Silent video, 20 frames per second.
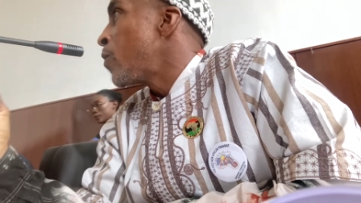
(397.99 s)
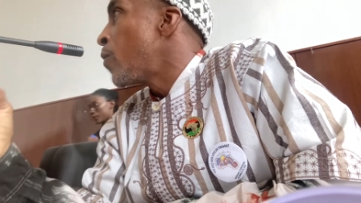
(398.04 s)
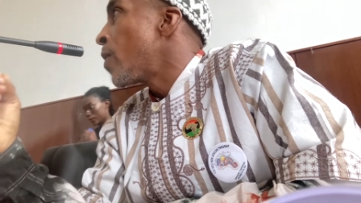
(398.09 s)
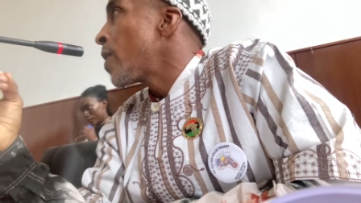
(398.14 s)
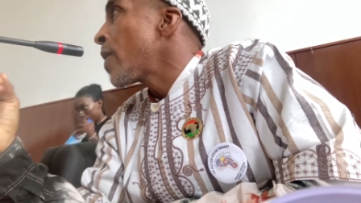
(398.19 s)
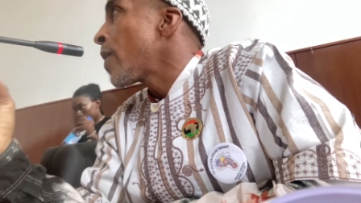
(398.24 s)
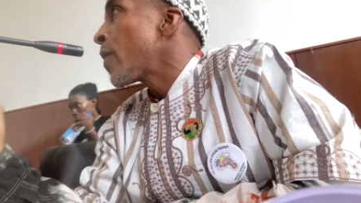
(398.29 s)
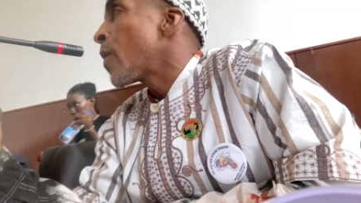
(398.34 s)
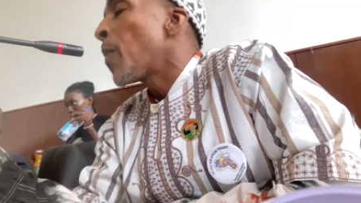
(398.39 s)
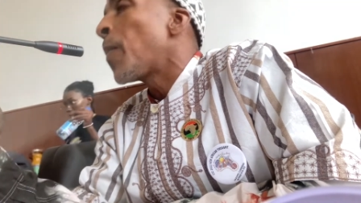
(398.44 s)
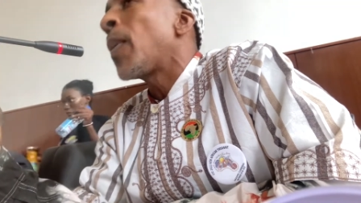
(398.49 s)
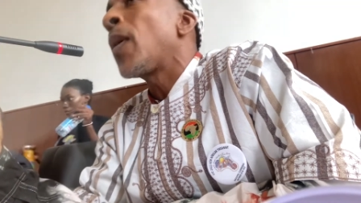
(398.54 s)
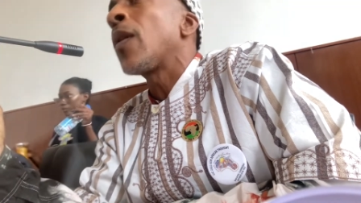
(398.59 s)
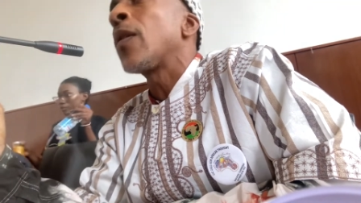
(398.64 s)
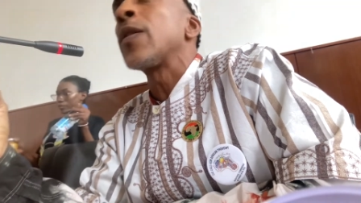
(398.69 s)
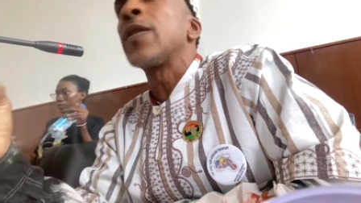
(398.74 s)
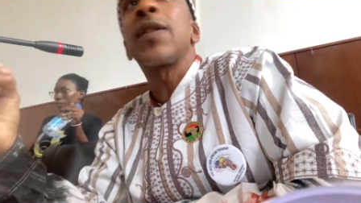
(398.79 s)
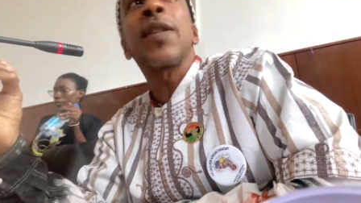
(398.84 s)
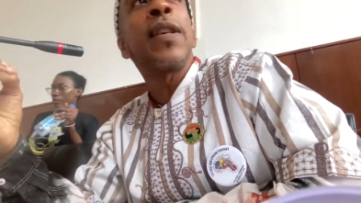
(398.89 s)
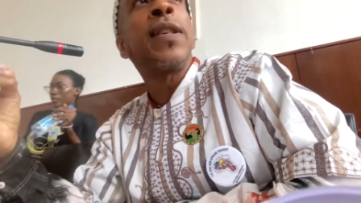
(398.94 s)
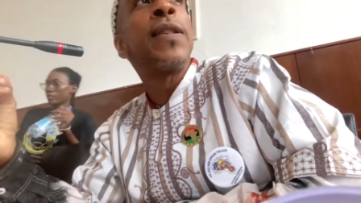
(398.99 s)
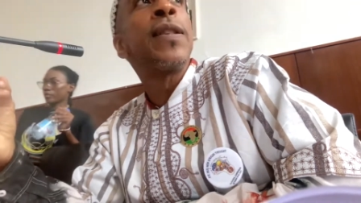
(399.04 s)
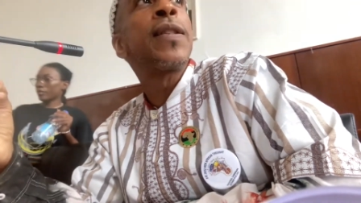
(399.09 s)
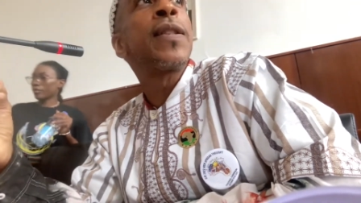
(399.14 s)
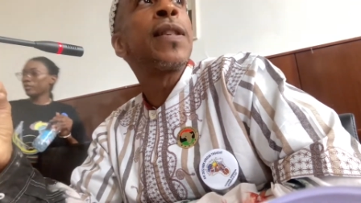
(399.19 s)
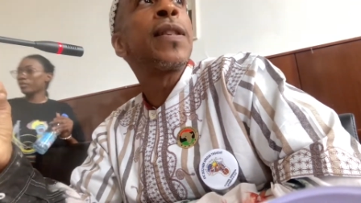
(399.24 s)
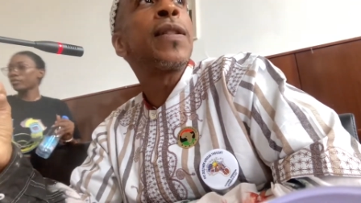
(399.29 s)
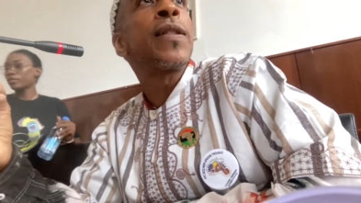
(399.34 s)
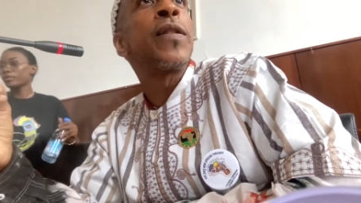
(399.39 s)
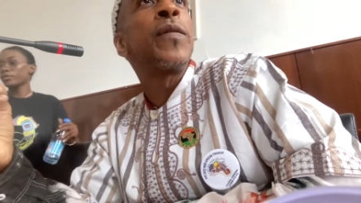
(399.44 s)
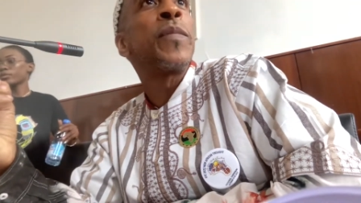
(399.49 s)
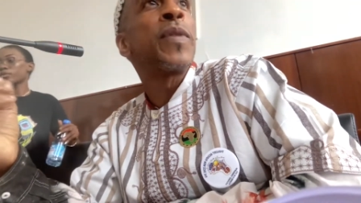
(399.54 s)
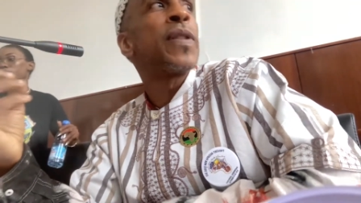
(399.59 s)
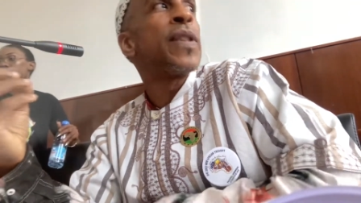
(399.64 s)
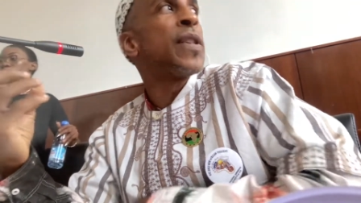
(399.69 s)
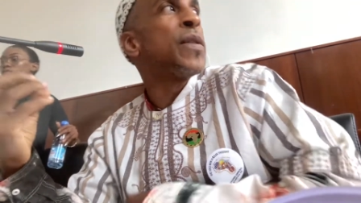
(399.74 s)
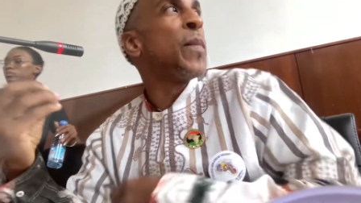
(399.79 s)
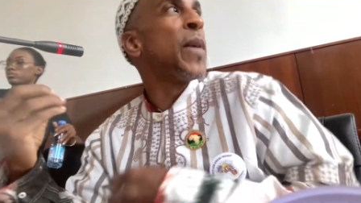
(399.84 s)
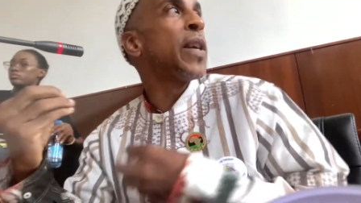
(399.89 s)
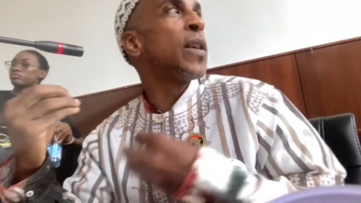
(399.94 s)
what are the parts and systems
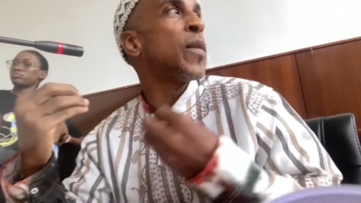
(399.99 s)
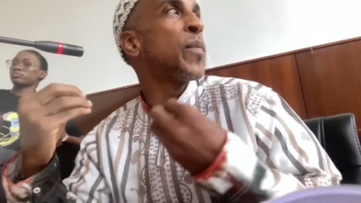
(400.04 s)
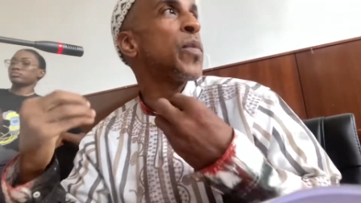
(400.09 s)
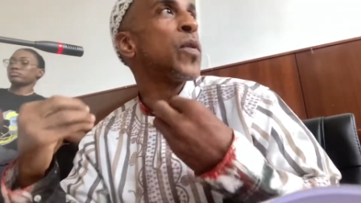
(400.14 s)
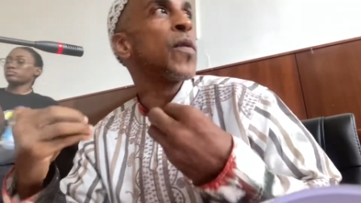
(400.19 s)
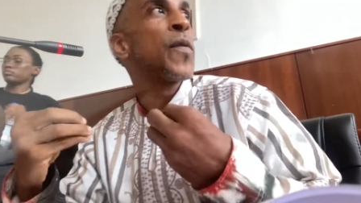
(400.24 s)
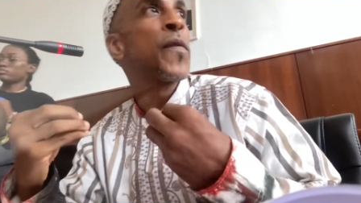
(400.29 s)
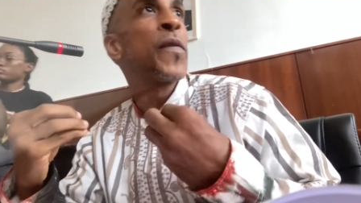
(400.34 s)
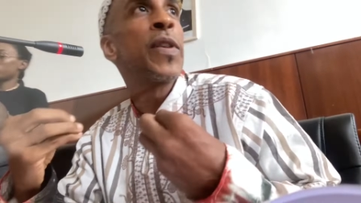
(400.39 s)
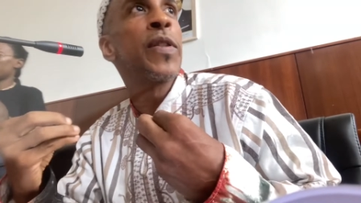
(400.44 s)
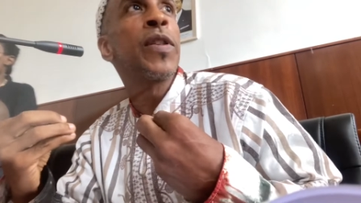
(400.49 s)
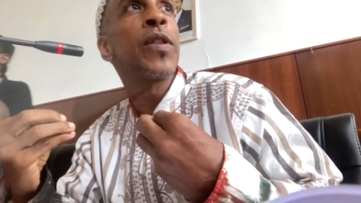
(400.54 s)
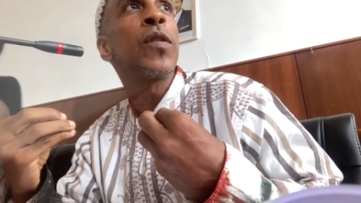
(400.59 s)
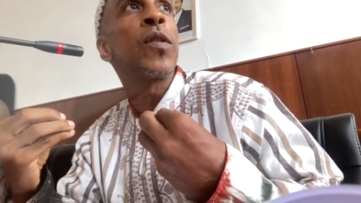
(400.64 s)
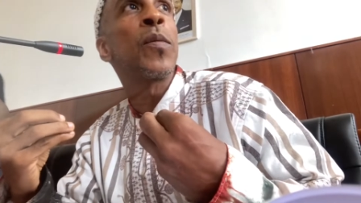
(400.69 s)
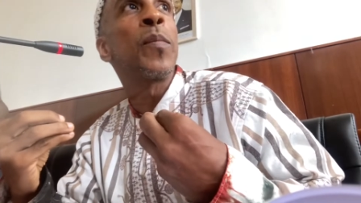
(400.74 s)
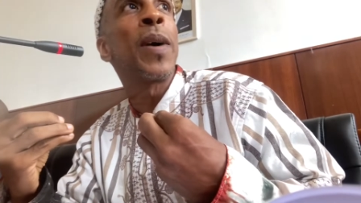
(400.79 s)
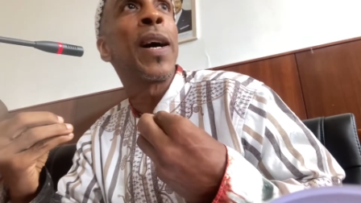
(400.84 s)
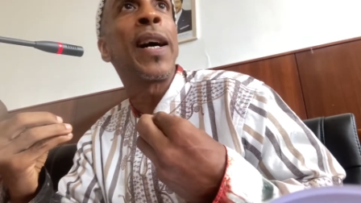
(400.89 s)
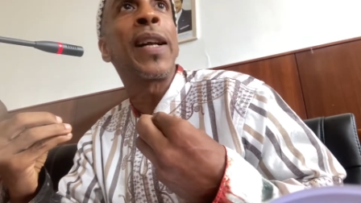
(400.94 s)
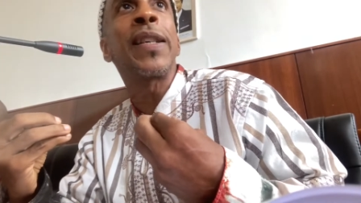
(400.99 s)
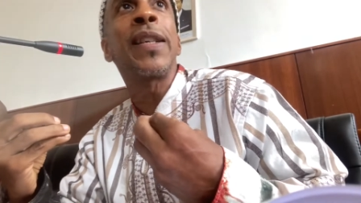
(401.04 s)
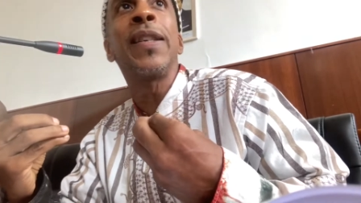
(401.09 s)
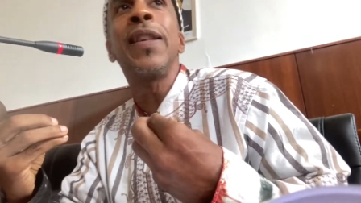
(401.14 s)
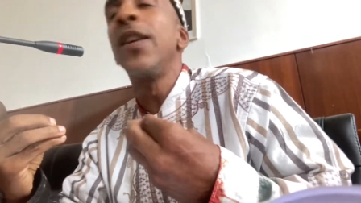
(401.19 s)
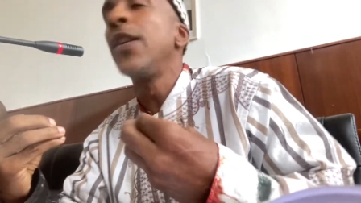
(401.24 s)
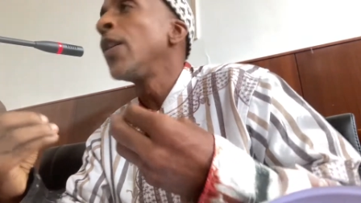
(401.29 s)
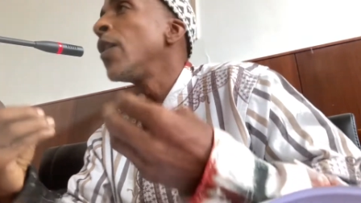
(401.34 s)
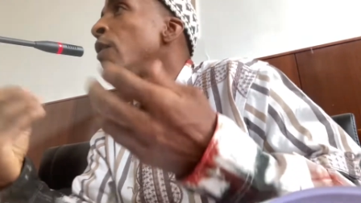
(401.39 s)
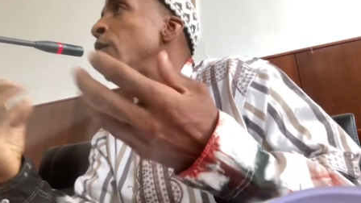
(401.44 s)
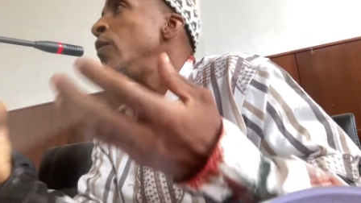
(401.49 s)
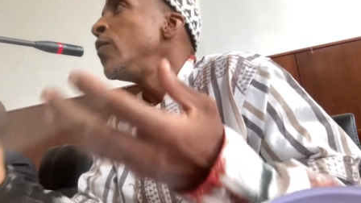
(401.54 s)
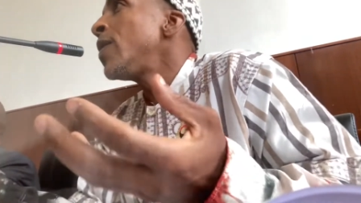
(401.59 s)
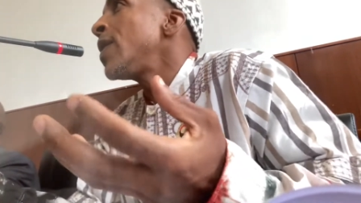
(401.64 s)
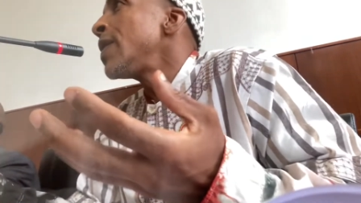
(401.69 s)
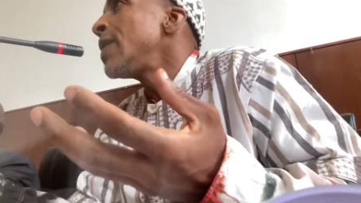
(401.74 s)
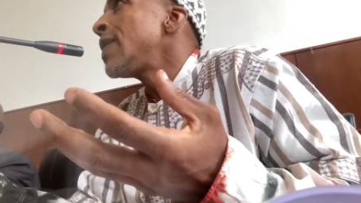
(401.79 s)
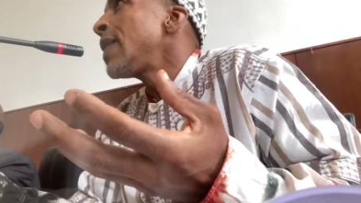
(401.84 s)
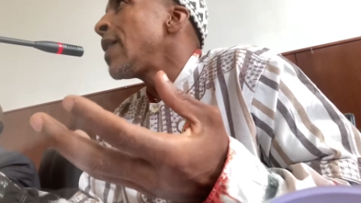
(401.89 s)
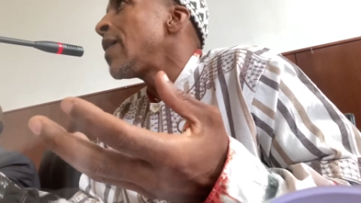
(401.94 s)
that make up your physical body, you
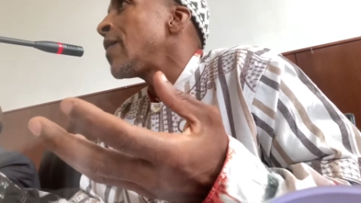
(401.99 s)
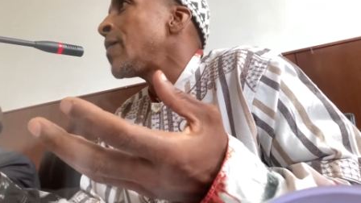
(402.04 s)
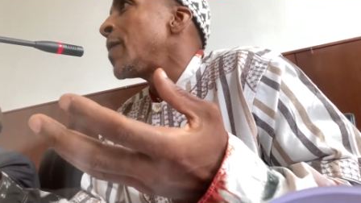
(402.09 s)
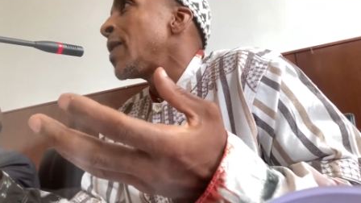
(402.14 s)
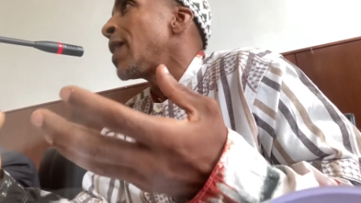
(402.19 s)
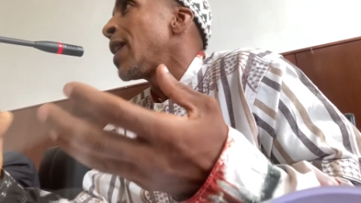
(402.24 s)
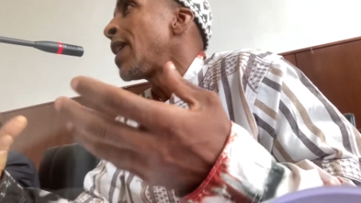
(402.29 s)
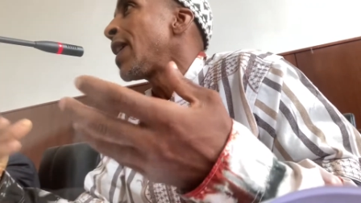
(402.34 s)
can tell me I